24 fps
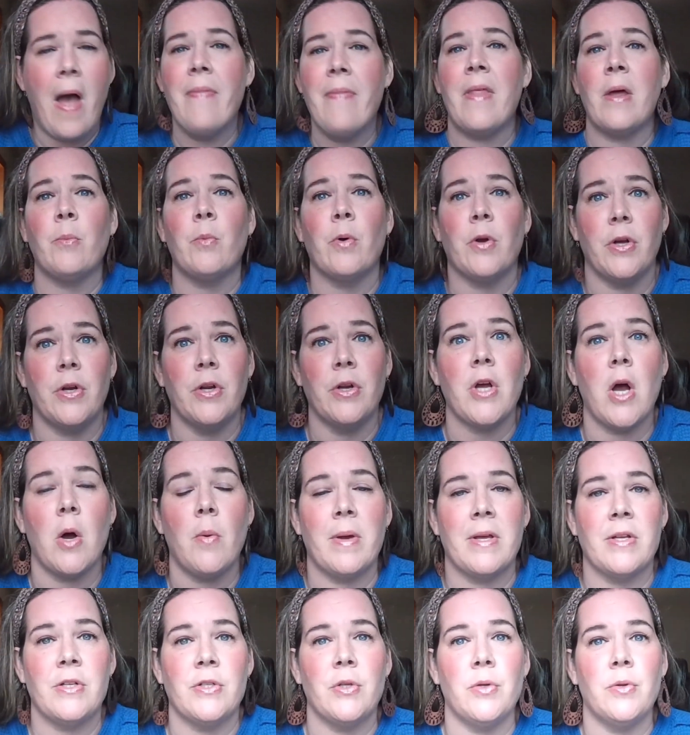and then we're going to go
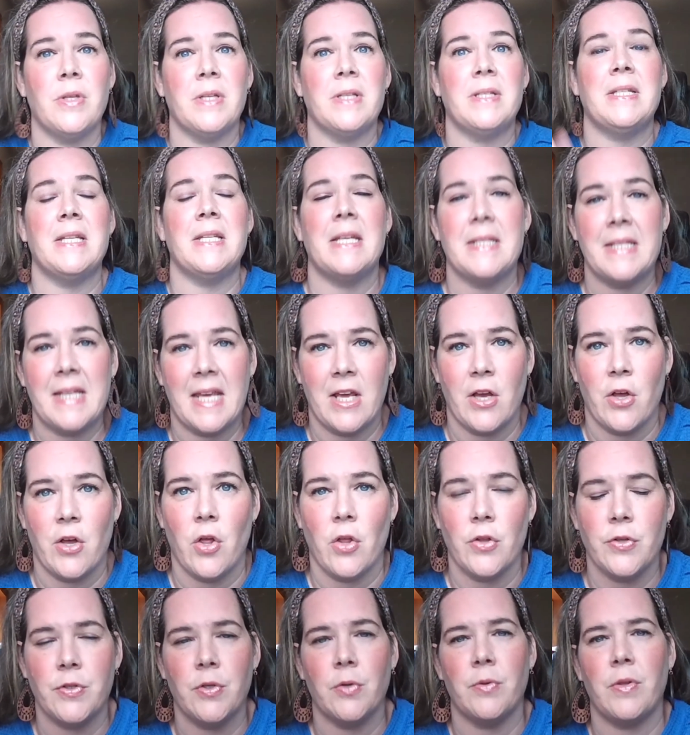into the detail
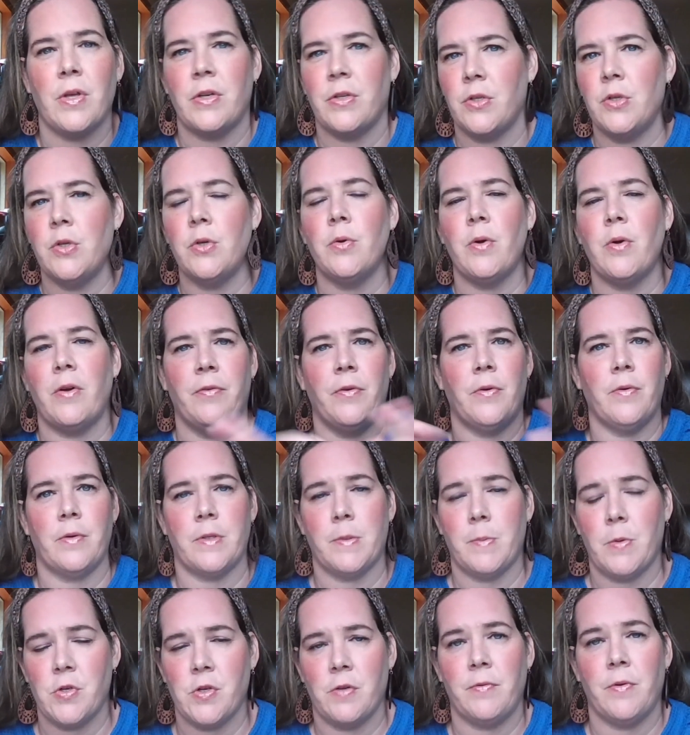so that
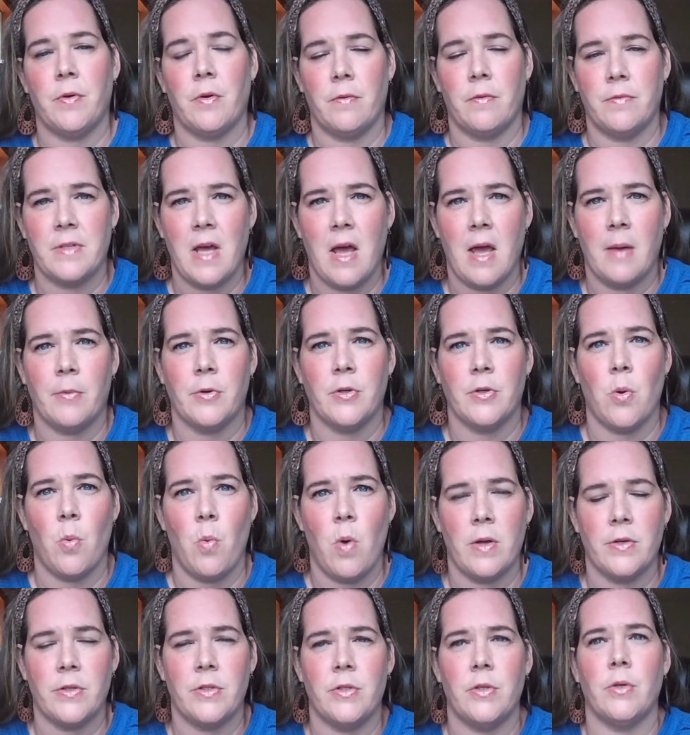especially if you don't have time or don't
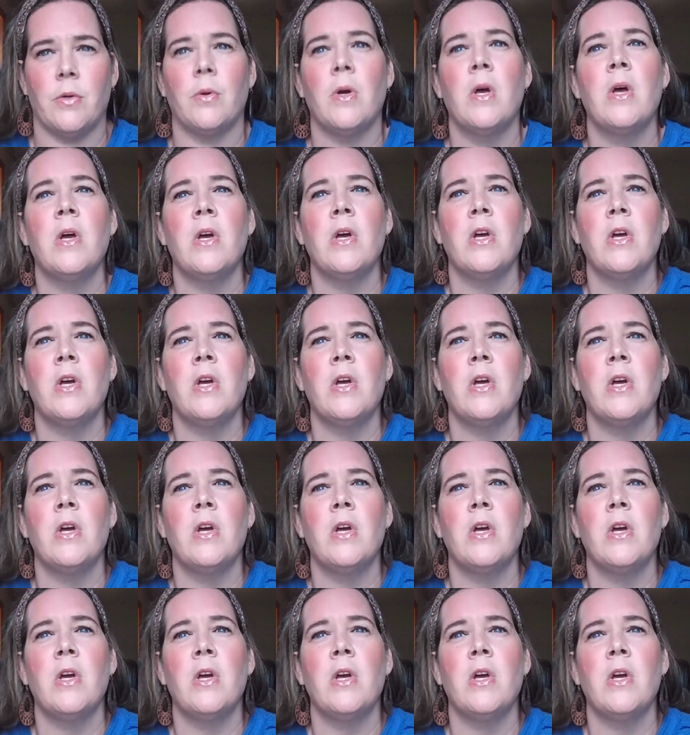want to,